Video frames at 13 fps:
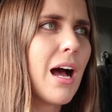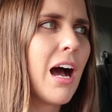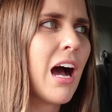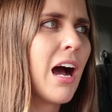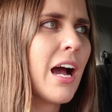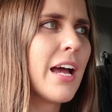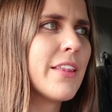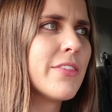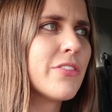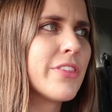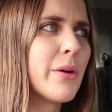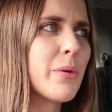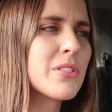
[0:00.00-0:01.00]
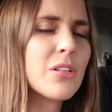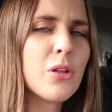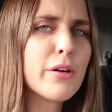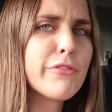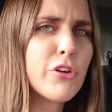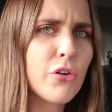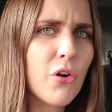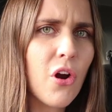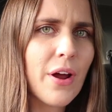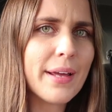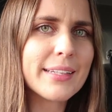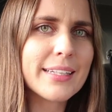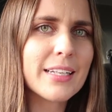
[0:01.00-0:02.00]
And there was a lot of
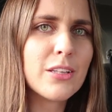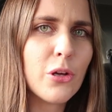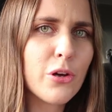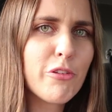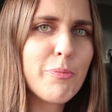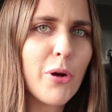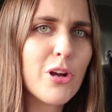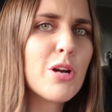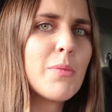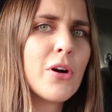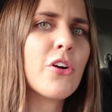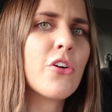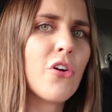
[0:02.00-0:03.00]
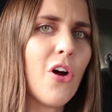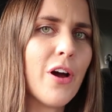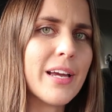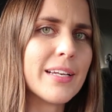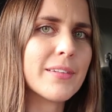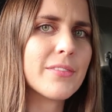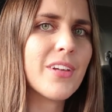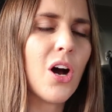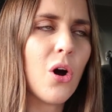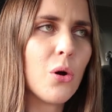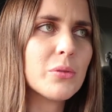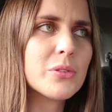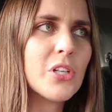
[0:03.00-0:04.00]
crying, like a lot of Pokemon crying the
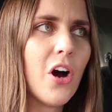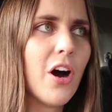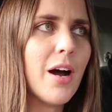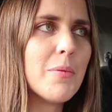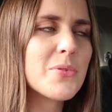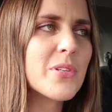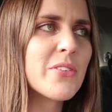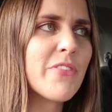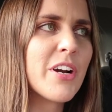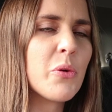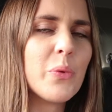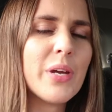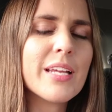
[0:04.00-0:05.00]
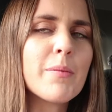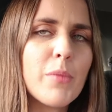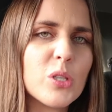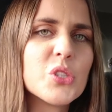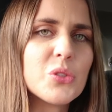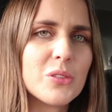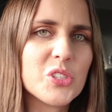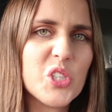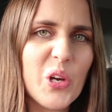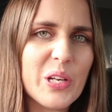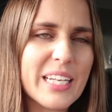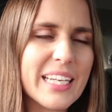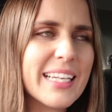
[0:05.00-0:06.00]
whole time. So it was a very weird emotional
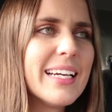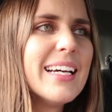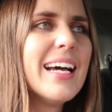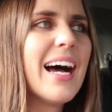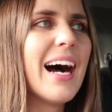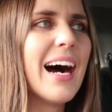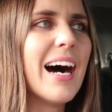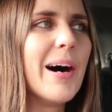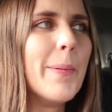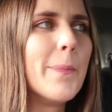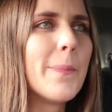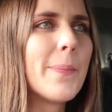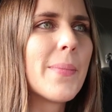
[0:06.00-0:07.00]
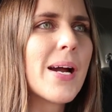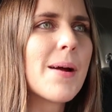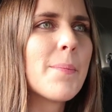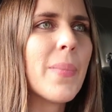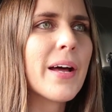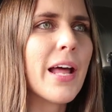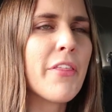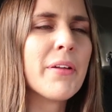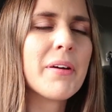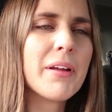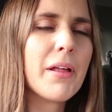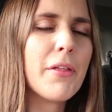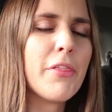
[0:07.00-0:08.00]
journey. But I
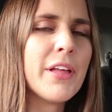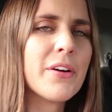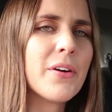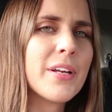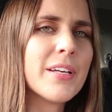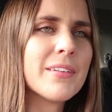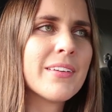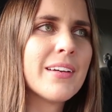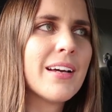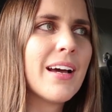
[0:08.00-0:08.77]
think I'm gonna think on it.